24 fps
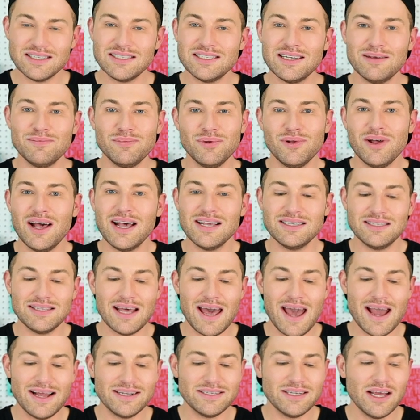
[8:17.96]
as simple as
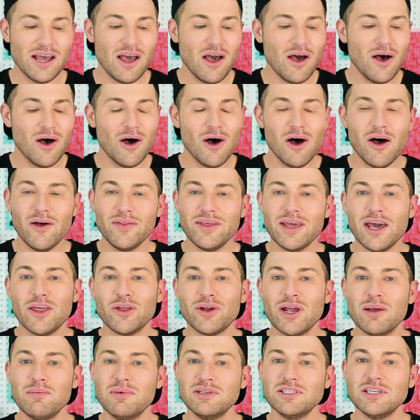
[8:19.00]
that. All the
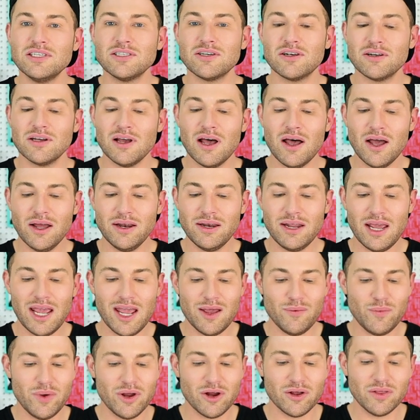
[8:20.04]
other images are gone
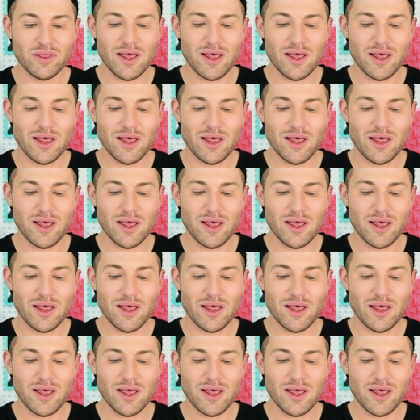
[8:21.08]
and we are